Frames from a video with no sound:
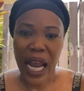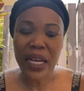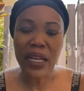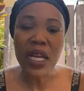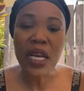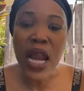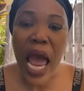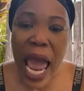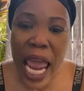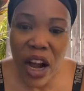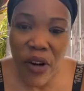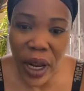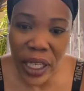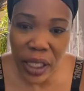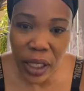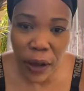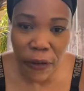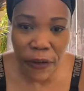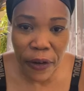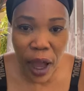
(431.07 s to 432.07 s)
And deny
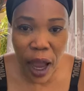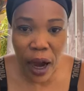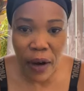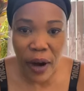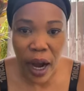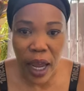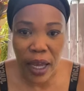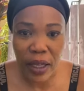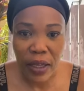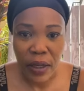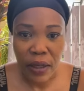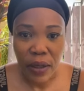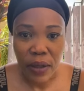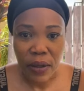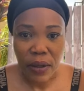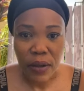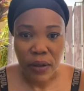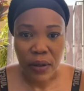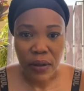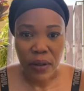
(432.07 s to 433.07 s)
Rastafari
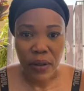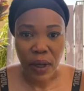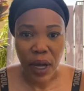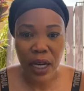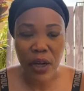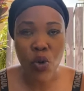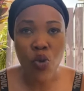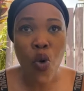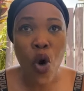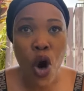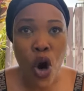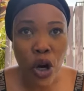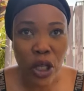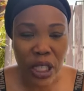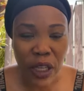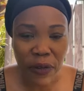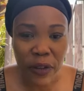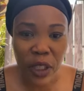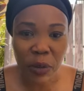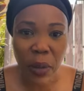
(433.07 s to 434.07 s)
and the
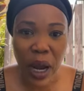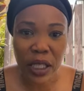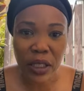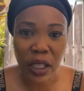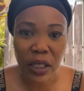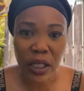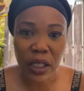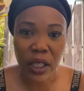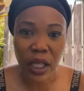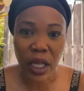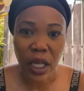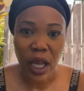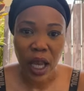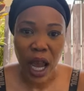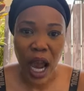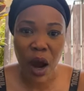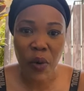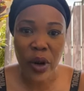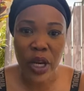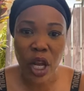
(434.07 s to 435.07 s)
works of his majesty
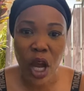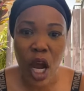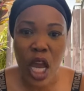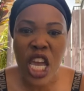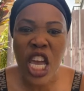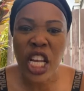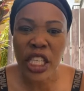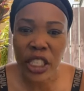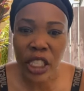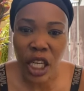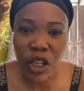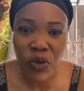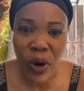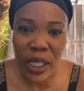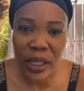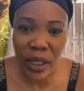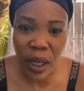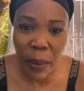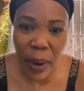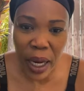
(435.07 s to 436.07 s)
and with the ancient
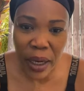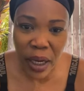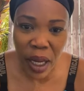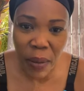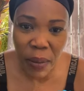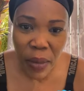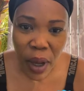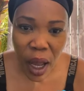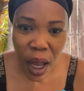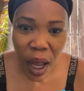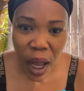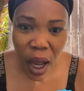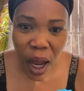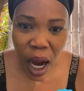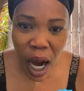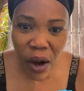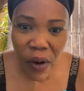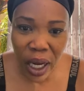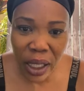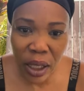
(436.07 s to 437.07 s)
Rasta man them
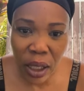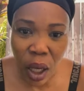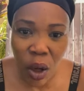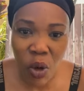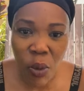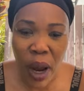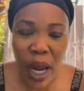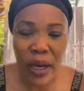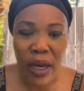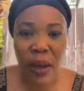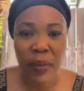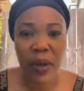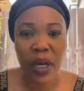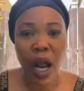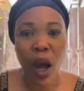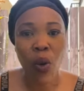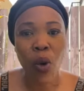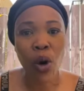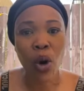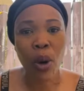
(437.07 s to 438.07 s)
and Rasta woman them
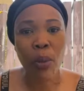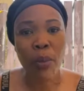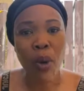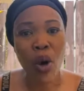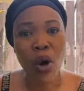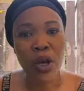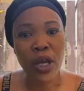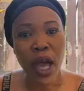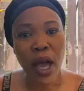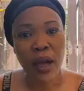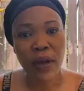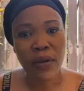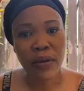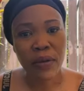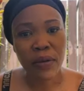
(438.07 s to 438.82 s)
did a wall up boy.